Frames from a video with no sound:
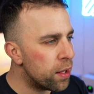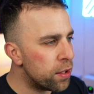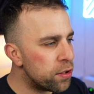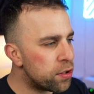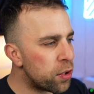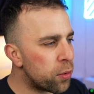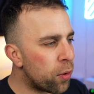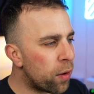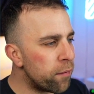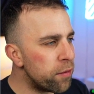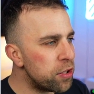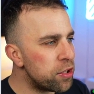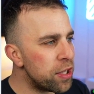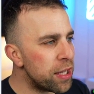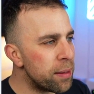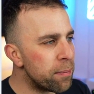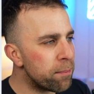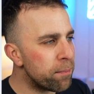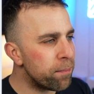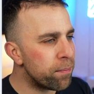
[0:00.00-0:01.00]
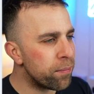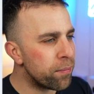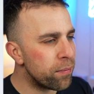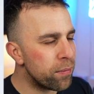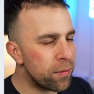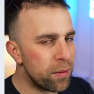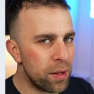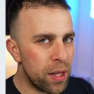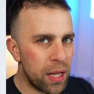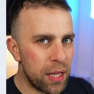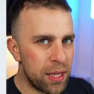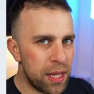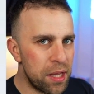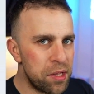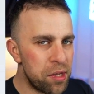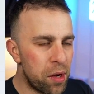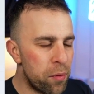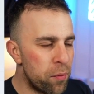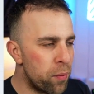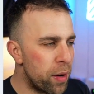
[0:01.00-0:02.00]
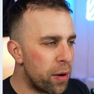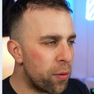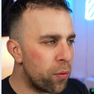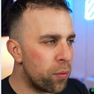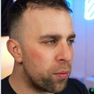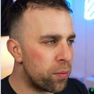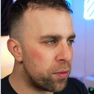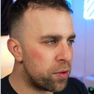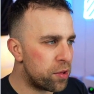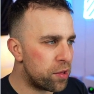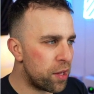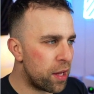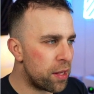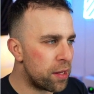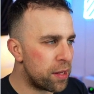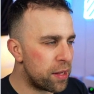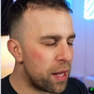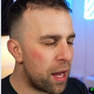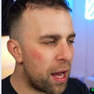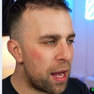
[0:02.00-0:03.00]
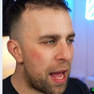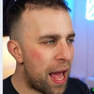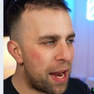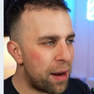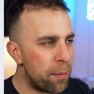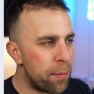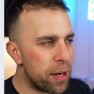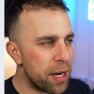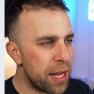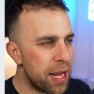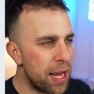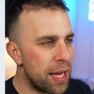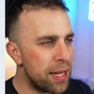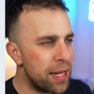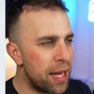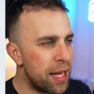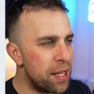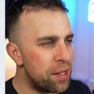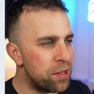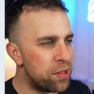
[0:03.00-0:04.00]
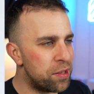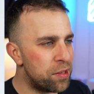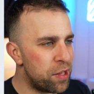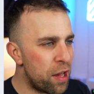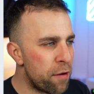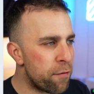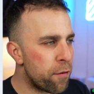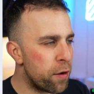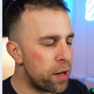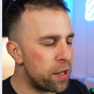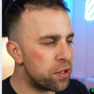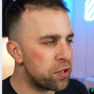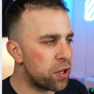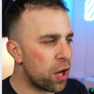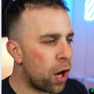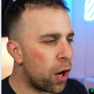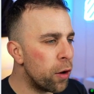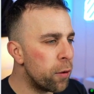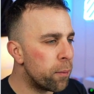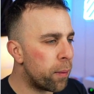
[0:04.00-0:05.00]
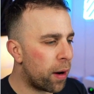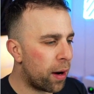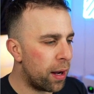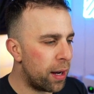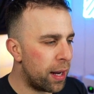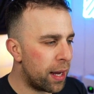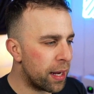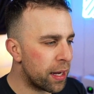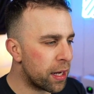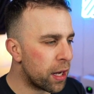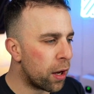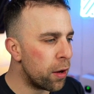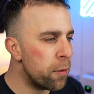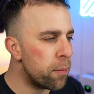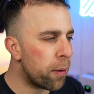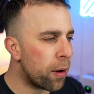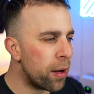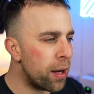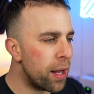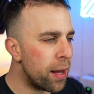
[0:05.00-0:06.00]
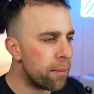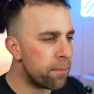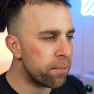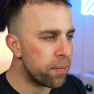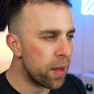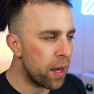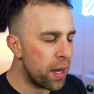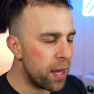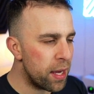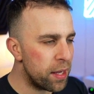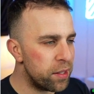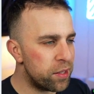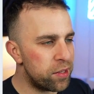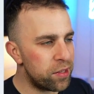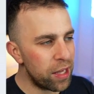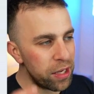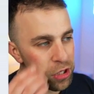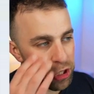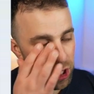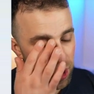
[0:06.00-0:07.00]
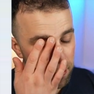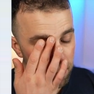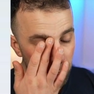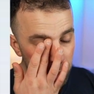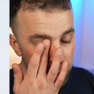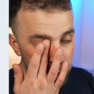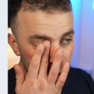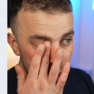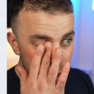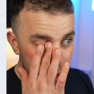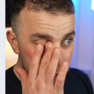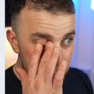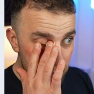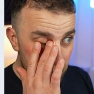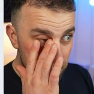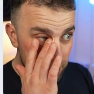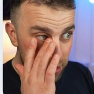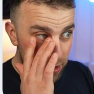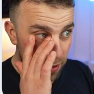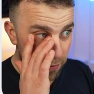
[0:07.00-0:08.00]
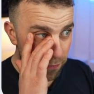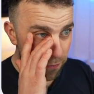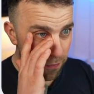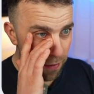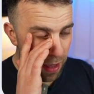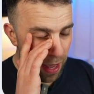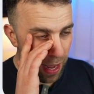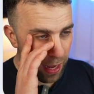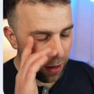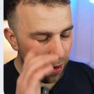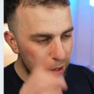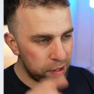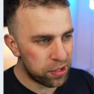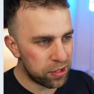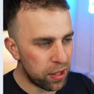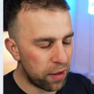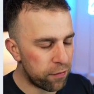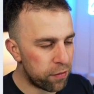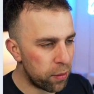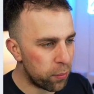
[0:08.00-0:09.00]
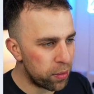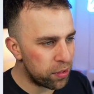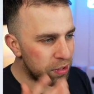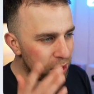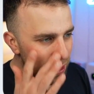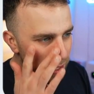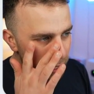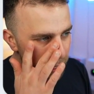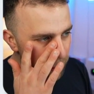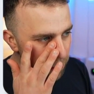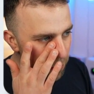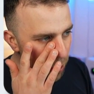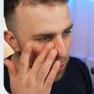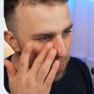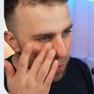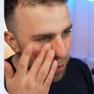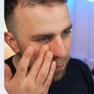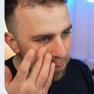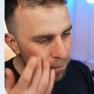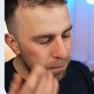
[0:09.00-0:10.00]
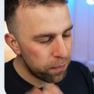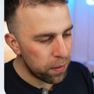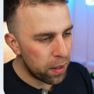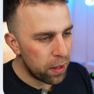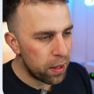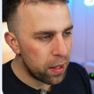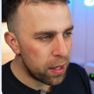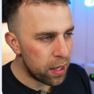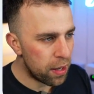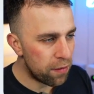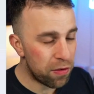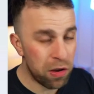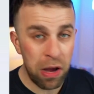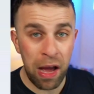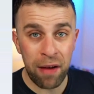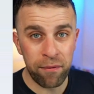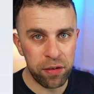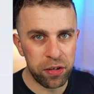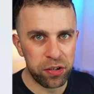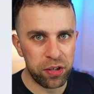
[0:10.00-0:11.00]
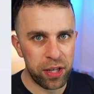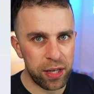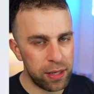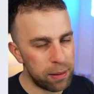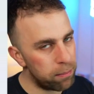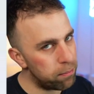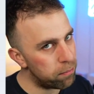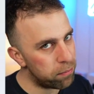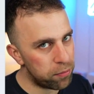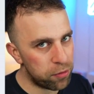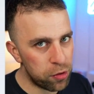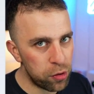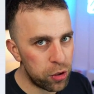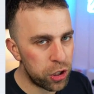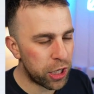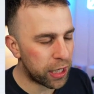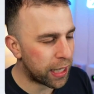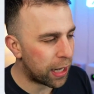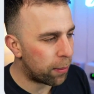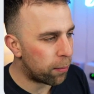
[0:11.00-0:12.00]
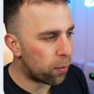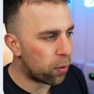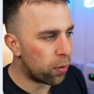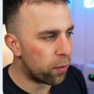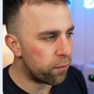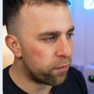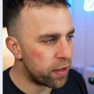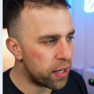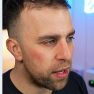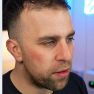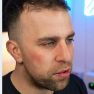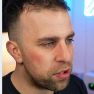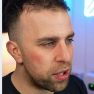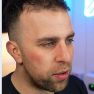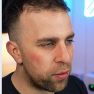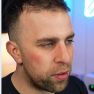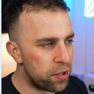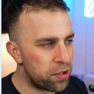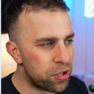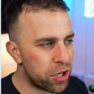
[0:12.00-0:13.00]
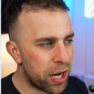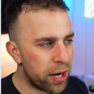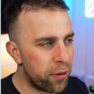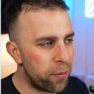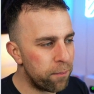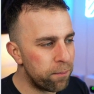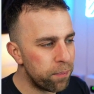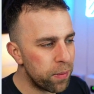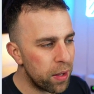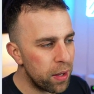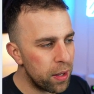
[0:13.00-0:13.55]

So obviously there's a real element here that is different, it's Copilot. And Copilot is essentially much like the generative AI stuff that we've seen at the moment. If you haven't seen them, do check out more videos here on this channel